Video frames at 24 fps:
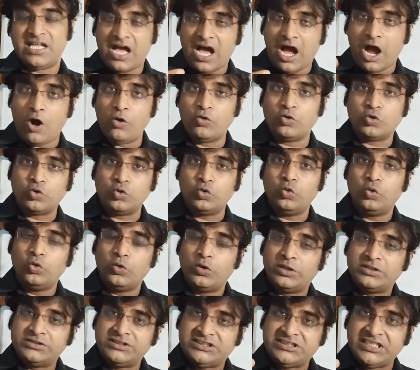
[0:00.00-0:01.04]
how to
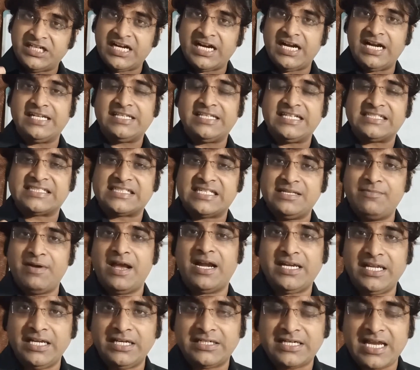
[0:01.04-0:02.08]
generate the
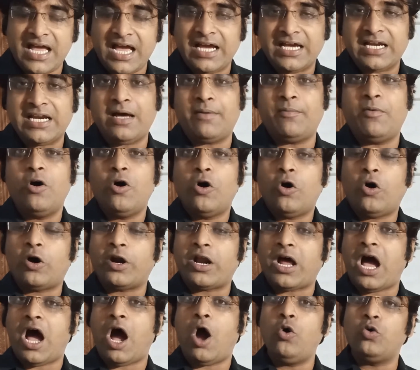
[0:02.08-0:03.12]
schematic diagram, or
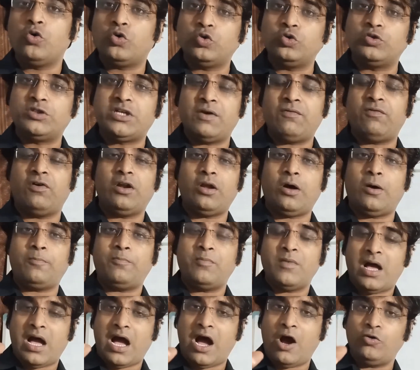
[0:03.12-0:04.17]
how to
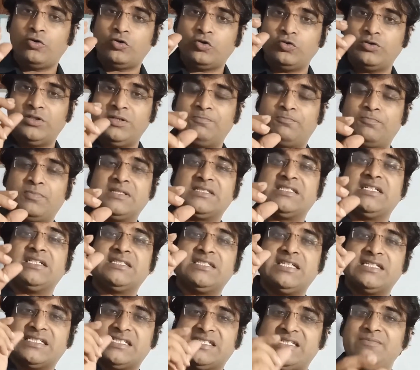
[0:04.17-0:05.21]
develop, how to represent
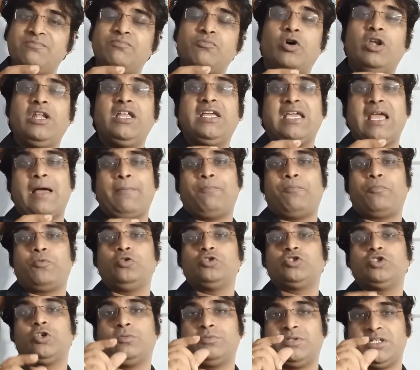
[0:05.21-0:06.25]
the symbolic
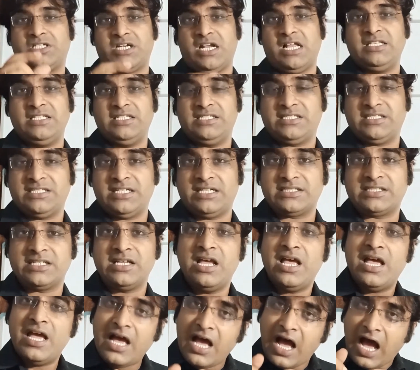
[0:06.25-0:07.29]
approach of the transistors.
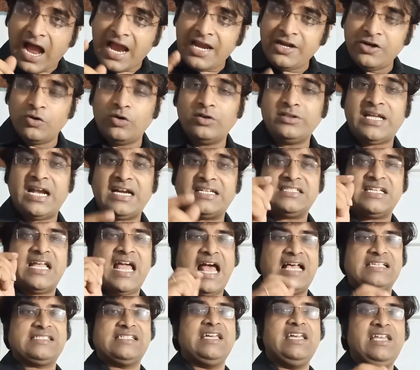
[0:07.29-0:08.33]
I know that
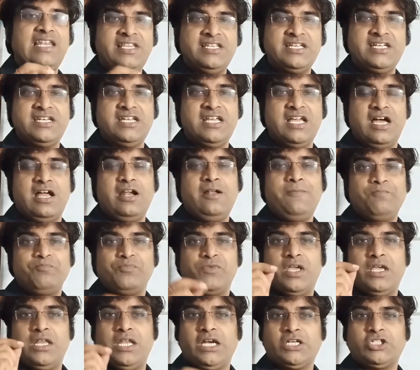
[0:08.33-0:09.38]
as an engineer,
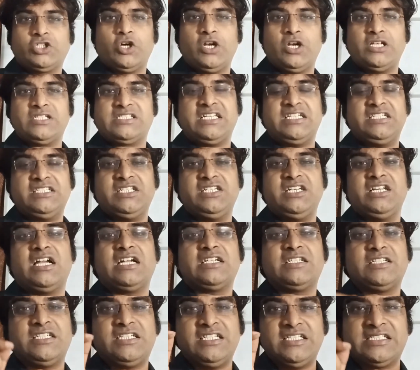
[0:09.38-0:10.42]
electronics
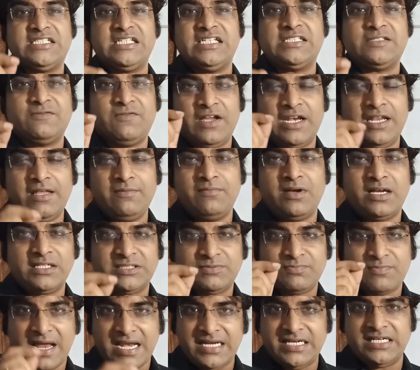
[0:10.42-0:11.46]
engineer, this is very much
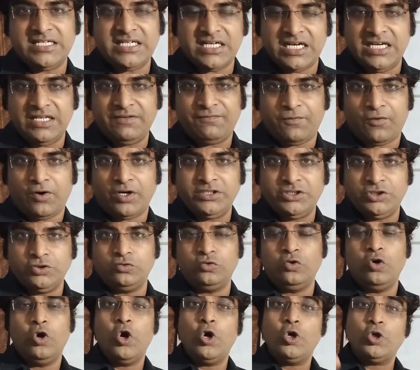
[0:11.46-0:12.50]
mandatory for
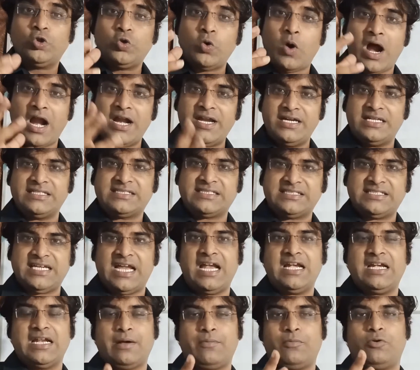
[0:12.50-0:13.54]
you to
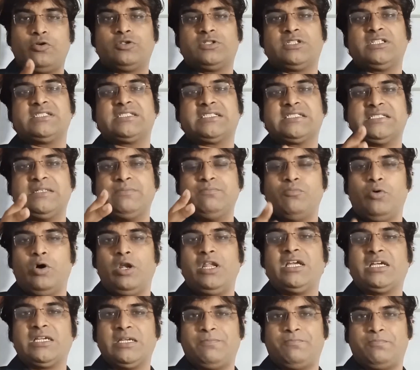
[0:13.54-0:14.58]
understand about the
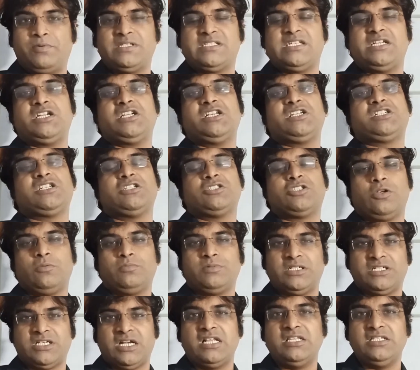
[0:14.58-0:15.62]
symbolic representations of
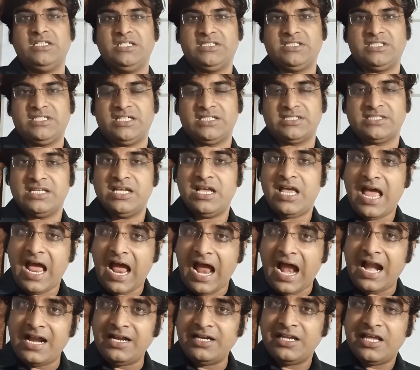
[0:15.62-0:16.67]
the transistors.
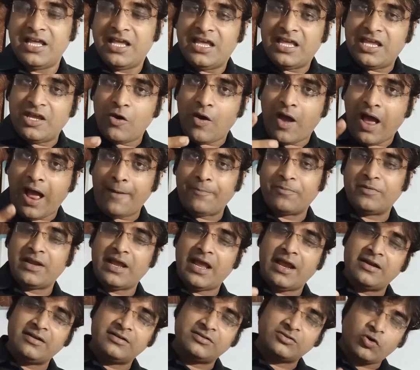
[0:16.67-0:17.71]
And you have
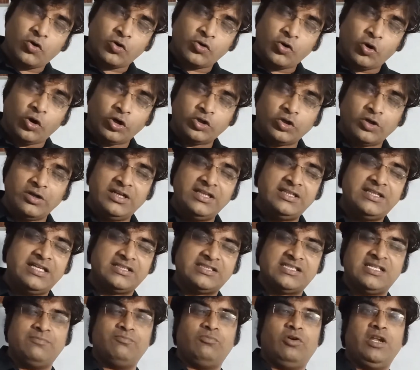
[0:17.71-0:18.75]
not only the
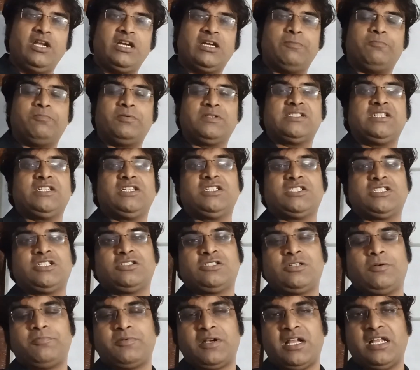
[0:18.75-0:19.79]
symbolic representations
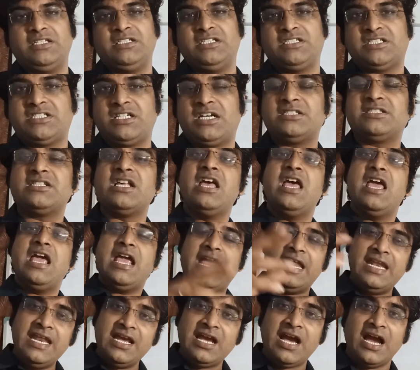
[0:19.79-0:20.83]
of transistors,
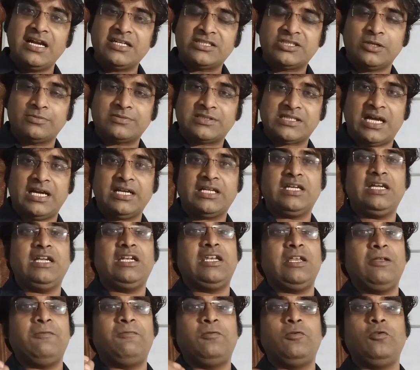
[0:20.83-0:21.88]
any kinds of circuit,
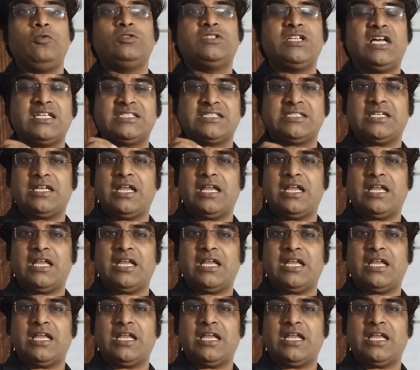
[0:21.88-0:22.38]
if you just